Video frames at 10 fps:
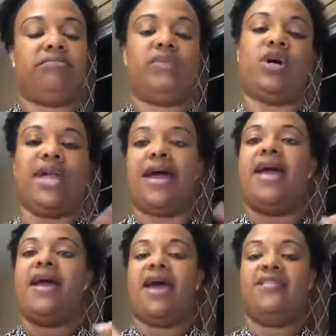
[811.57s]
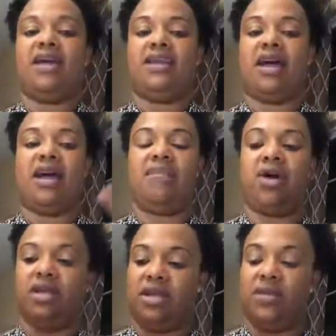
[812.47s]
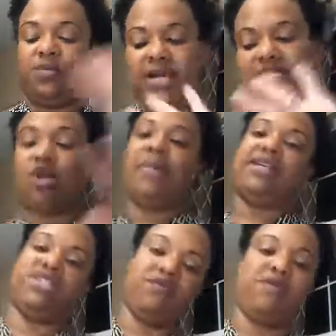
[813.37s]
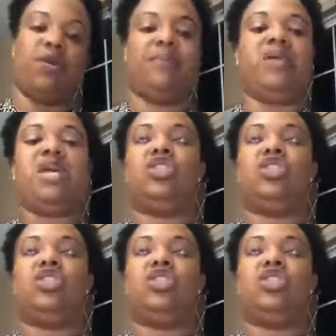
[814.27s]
Oh yeah, and then well, let's go back to the form.